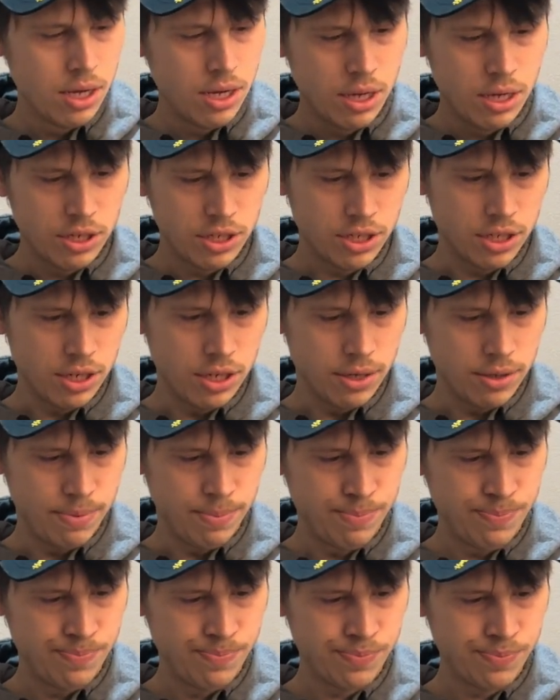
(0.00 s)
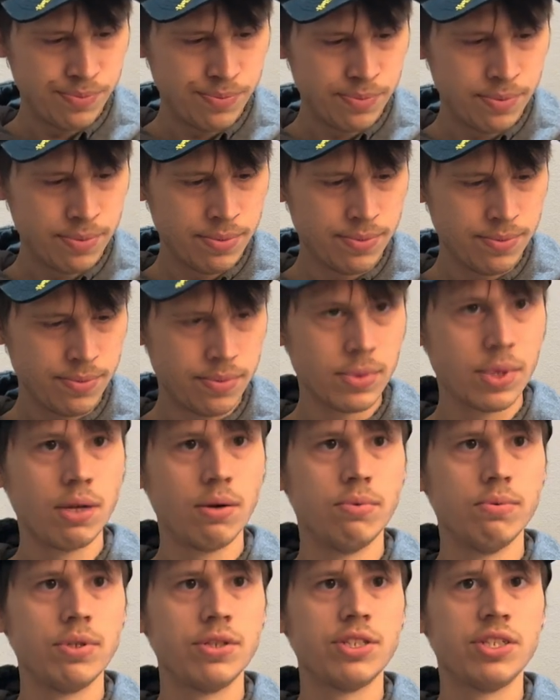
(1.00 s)
So
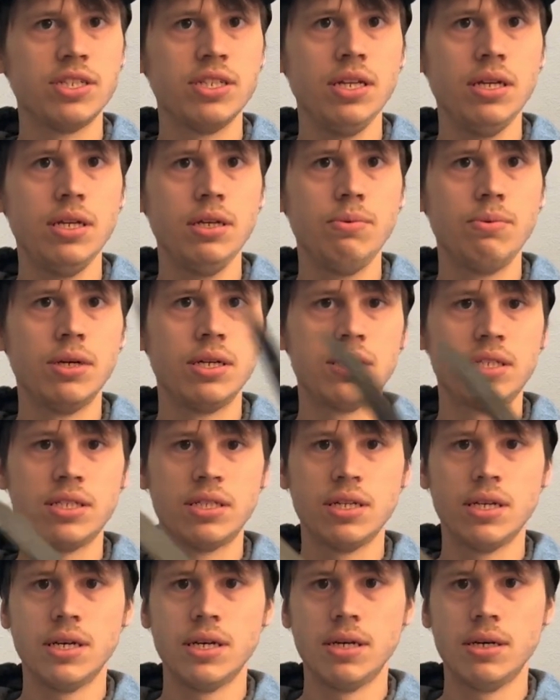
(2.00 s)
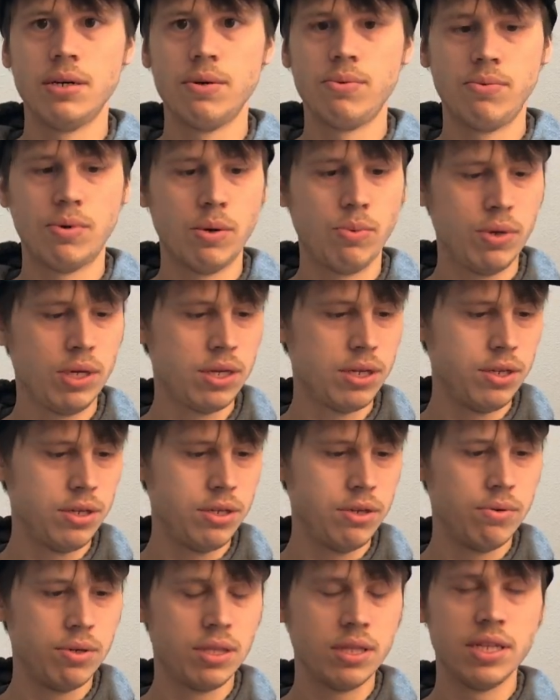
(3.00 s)
we'll see what we can
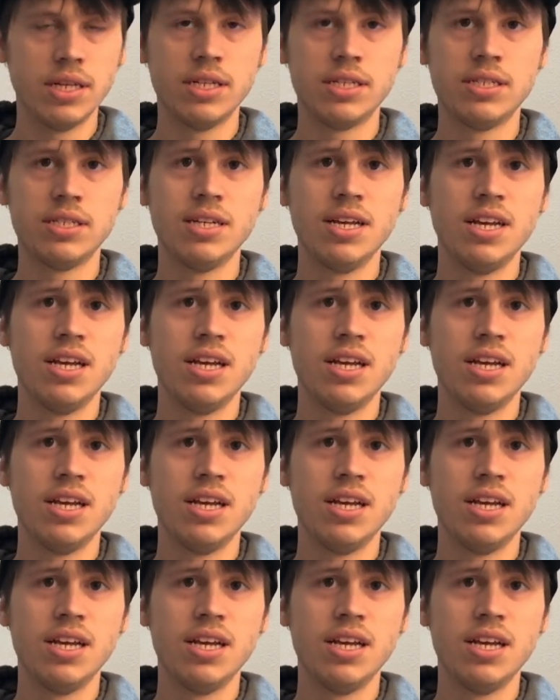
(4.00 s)
do with this.